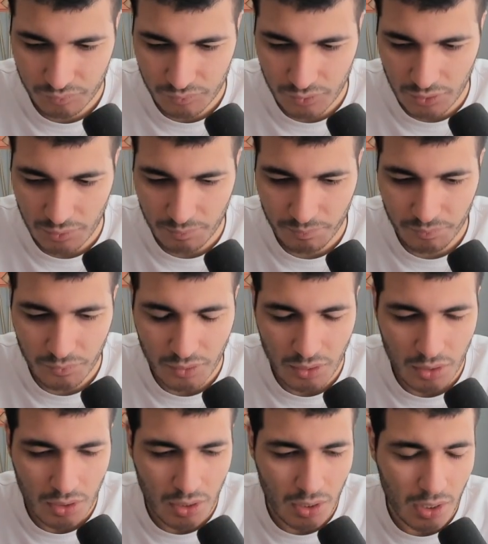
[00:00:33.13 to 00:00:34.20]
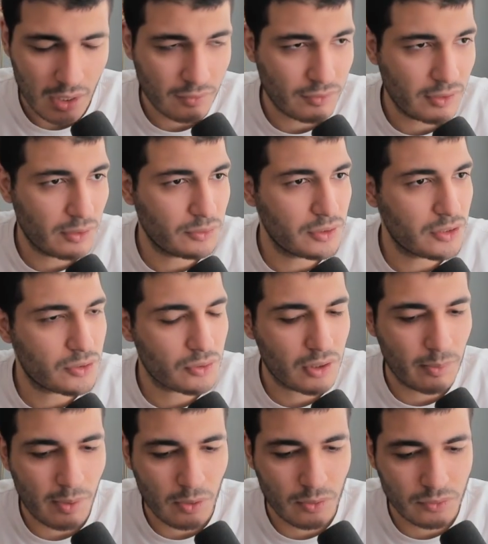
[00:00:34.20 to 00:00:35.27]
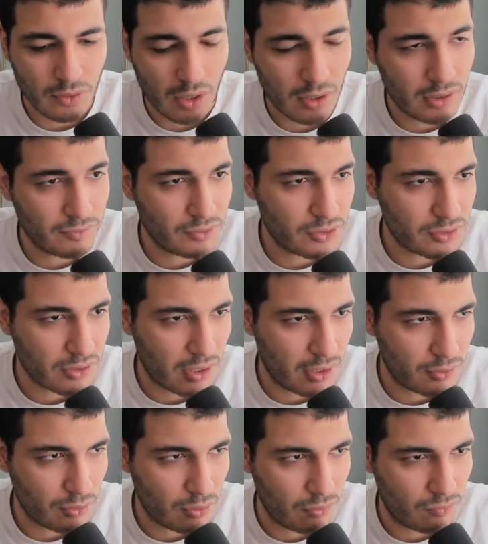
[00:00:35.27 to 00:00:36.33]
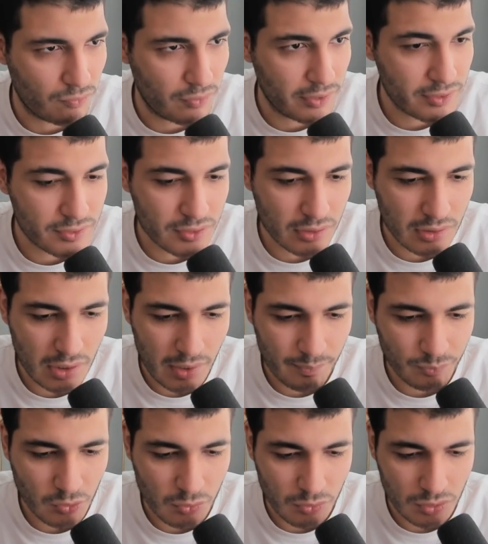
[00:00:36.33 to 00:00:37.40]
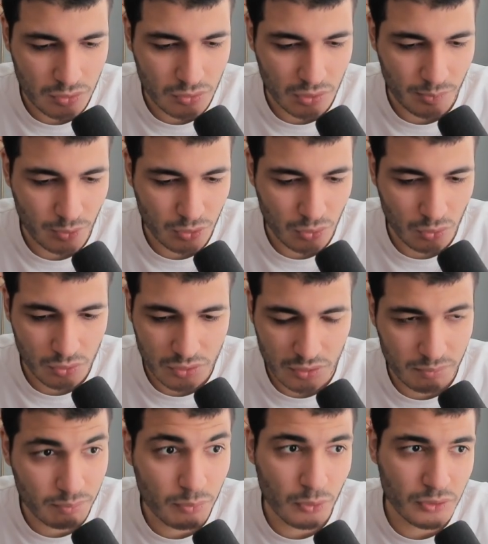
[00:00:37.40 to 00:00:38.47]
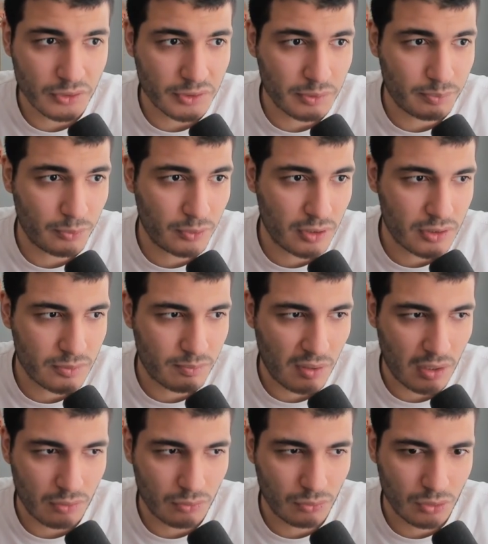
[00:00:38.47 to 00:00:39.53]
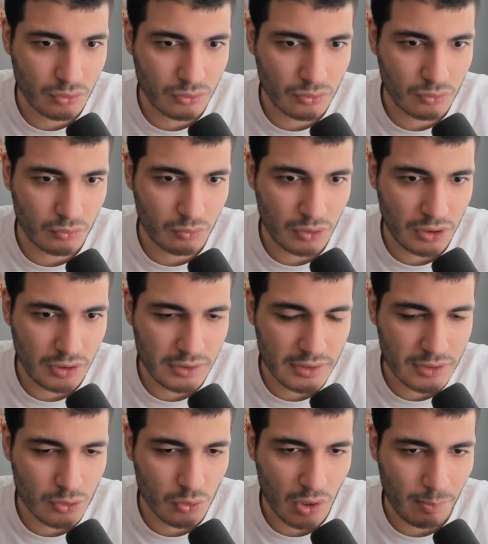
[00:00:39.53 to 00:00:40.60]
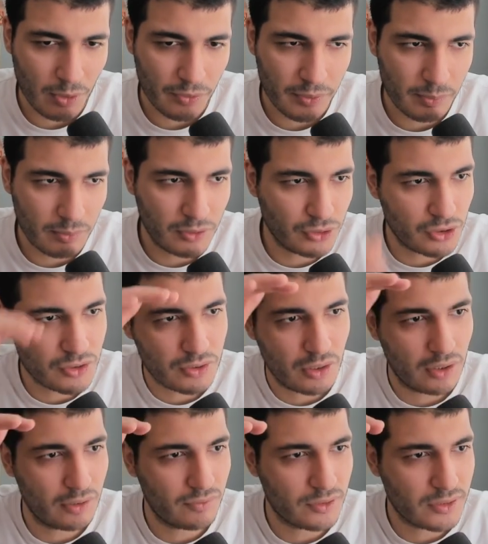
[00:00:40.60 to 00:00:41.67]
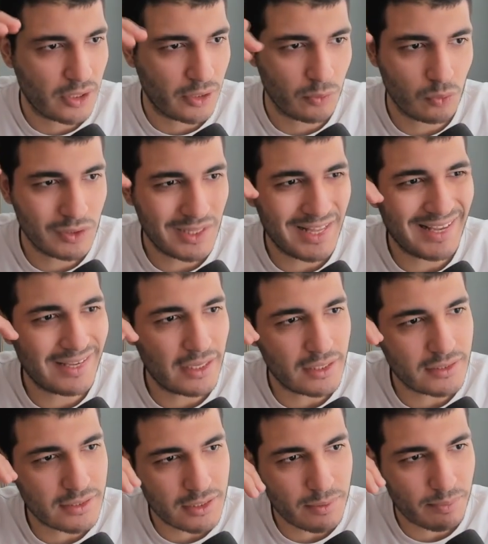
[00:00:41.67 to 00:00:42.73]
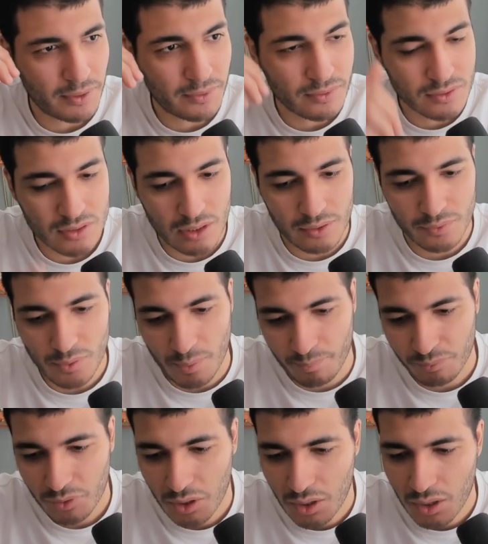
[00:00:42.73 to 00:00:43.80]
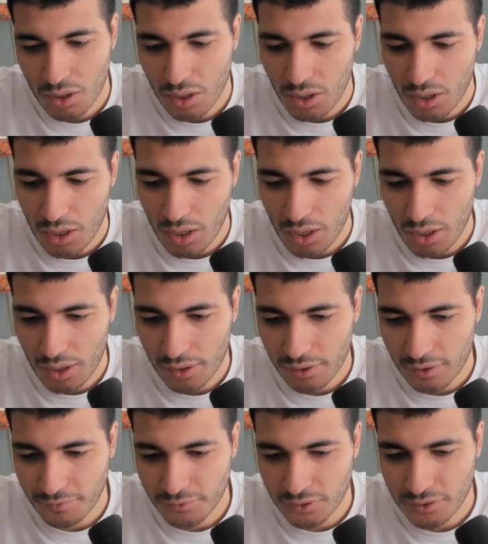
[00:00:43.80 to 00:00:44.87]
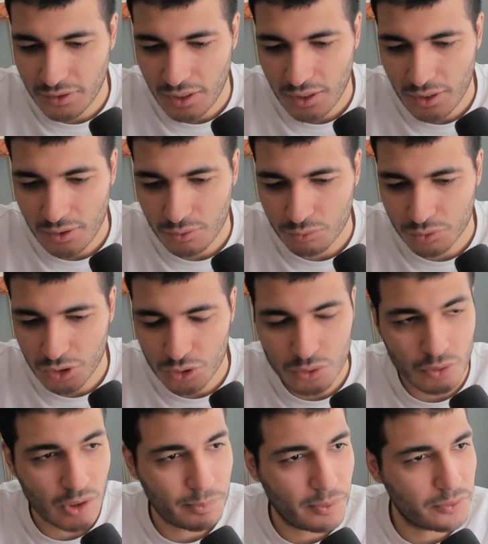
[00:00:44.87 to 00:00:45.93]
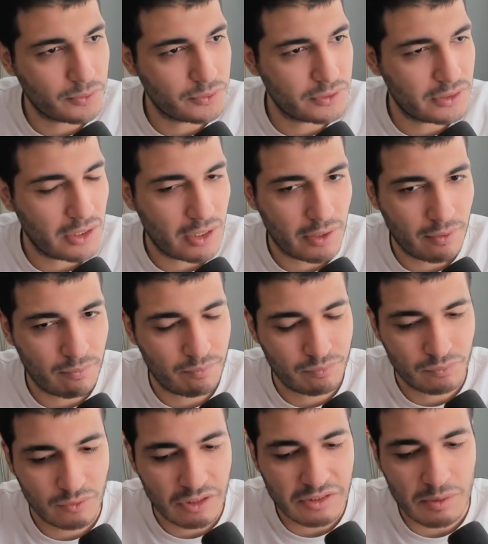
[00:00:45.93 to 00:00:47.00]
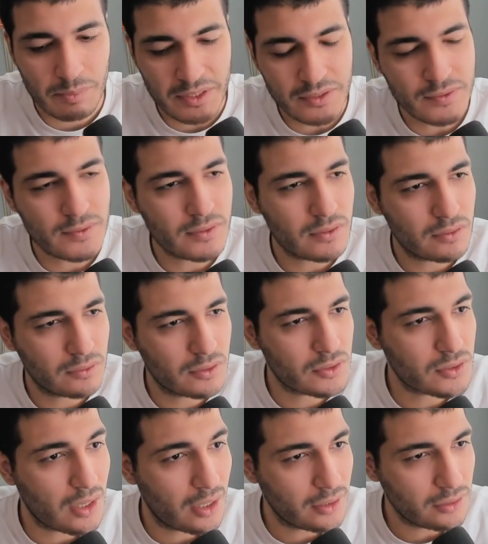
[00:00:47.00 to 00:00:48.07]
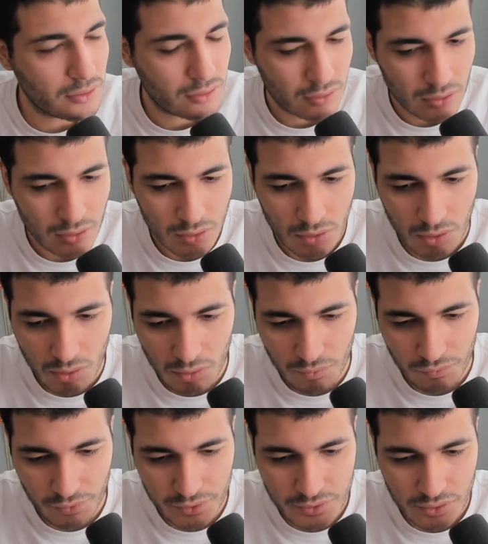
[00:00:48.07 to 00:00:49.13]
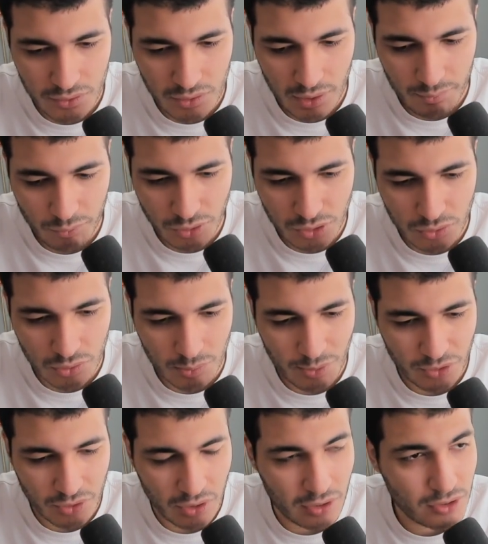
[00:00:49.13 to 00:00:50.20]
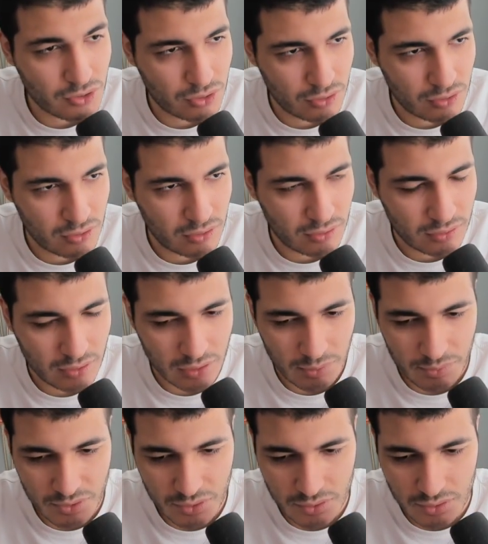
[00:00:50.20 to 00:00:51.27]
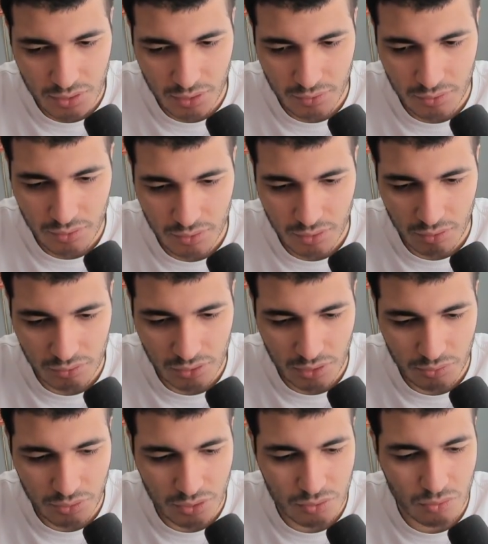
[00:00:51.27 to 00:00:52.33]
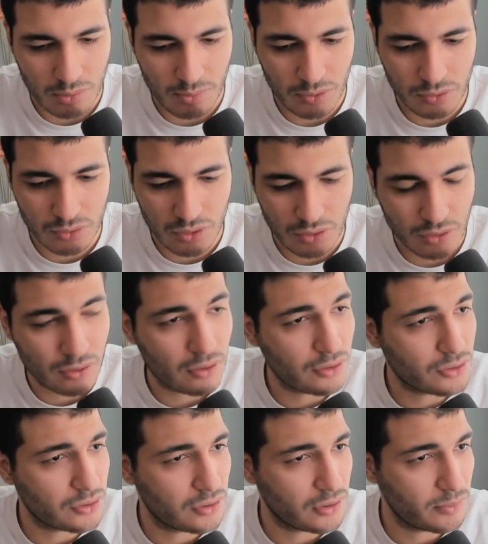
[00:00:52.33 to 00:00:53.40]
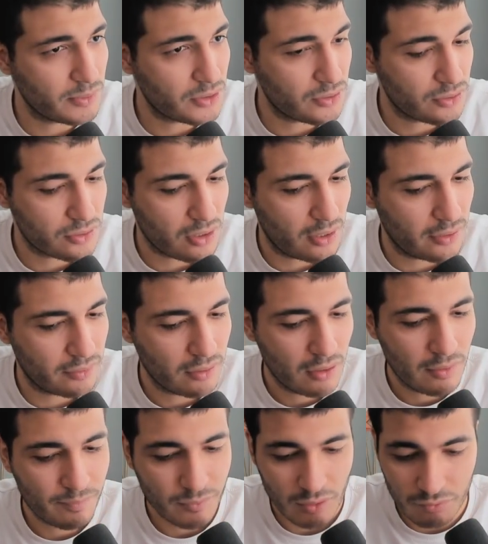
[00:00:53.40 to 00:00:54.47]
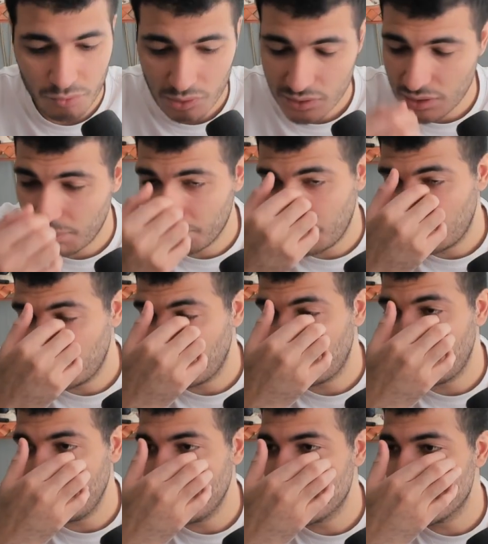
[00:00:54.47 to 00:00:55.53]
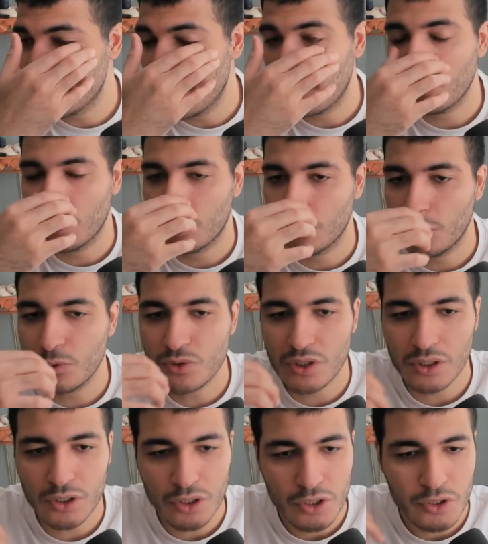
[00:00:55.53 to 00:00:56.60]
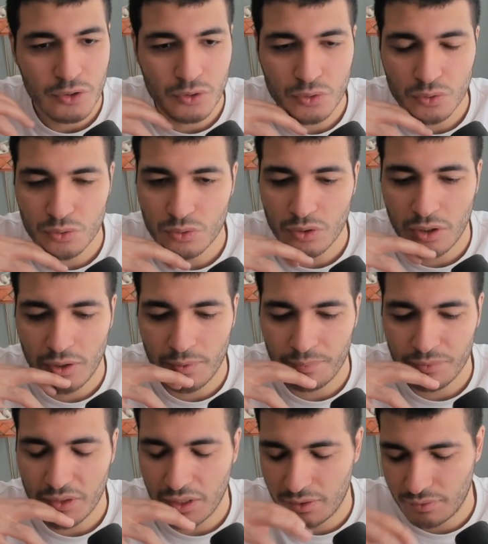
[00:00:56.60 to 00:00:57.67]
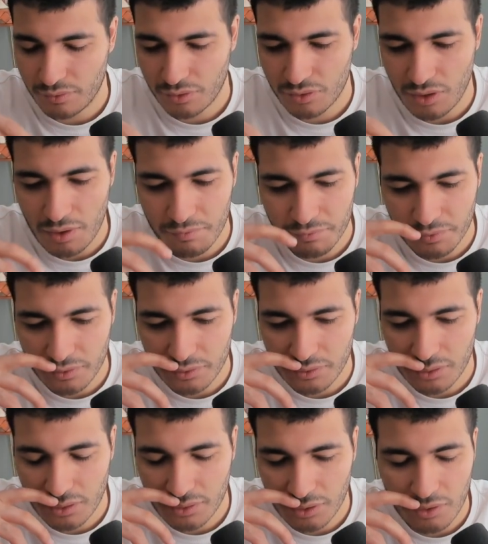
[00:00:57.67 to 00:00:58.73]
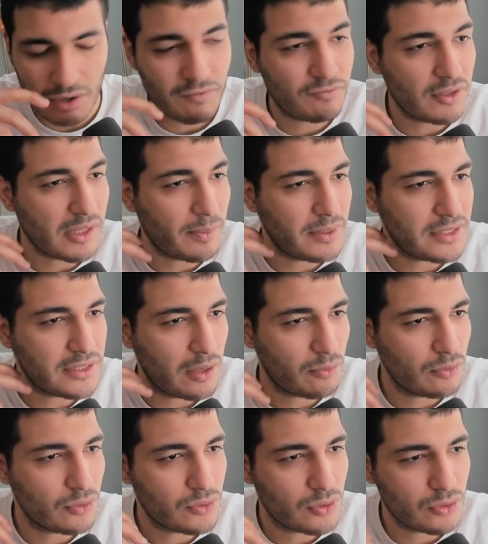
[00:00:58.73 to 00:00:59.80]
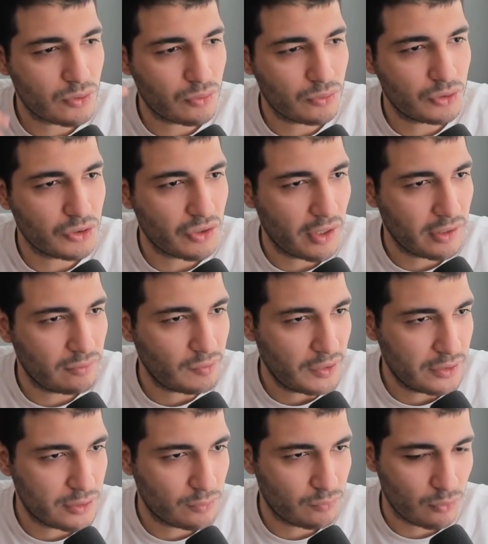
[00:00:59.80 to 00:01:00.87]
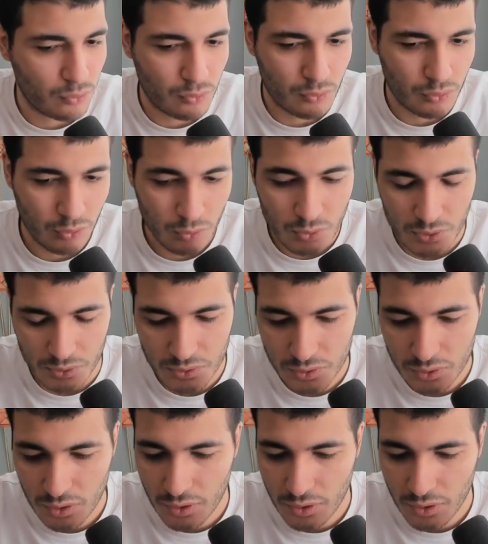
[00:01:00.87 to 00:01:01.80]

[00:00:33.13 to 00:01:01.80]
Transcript: Yeah. After that, we did talk about the high-level design of Instagram. We did talk about all the important components, but we don't. We did talk about them in just high-level design. We didn't get deep inside them. And after that, we did talk about the um, database design of Instagram. We did talk about the relational database design. After that, we did talk about the non-relational database design. For example, the feeds that we are using to um, the graph, the graph database that we're using to generate feeds for users.